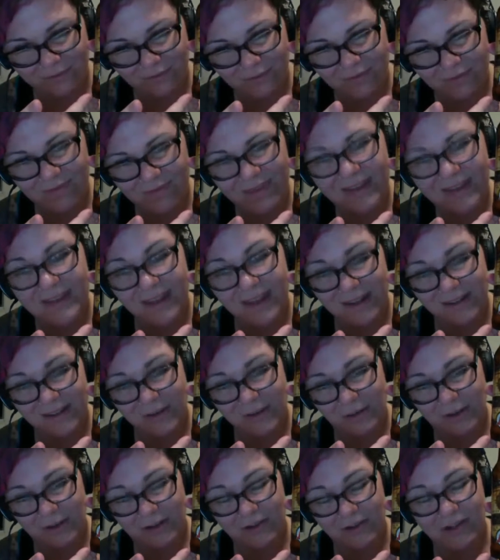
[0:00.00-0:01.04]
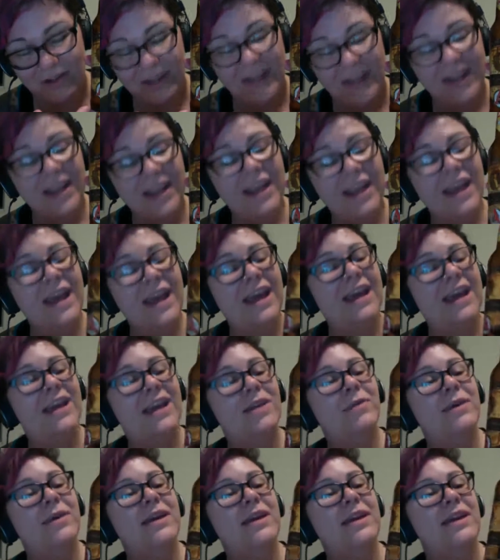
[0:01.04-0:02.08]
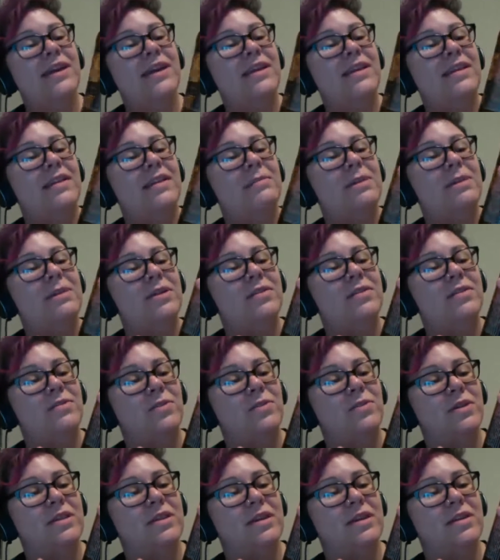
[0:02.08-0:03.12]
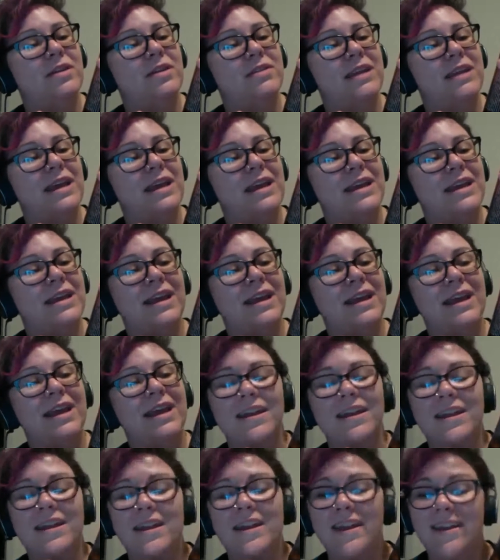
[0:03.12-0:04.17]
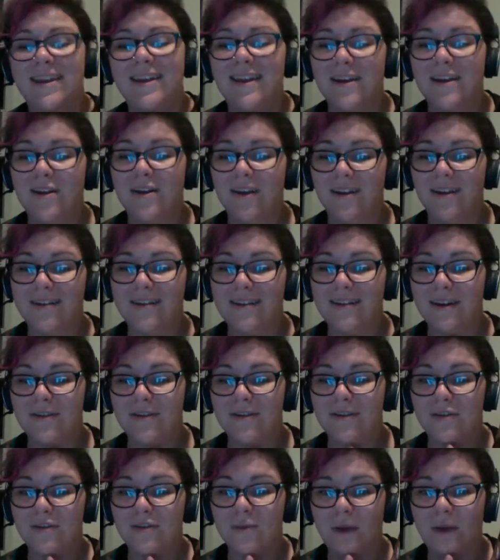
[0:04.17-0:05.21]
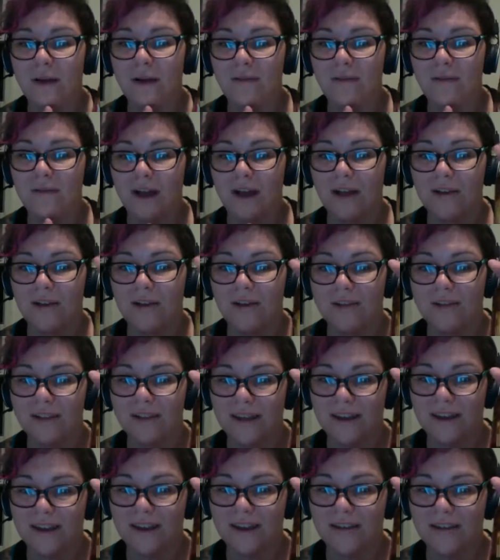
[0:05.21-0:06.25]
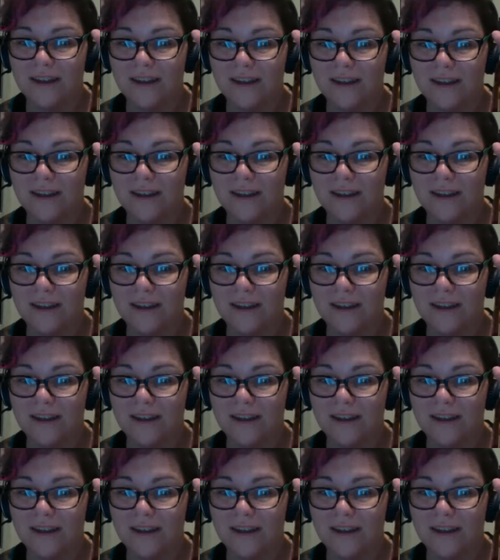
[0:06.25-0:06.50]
Yes, holy shit. And I went in the beer store the other day, and it had gone down to $12, and I said,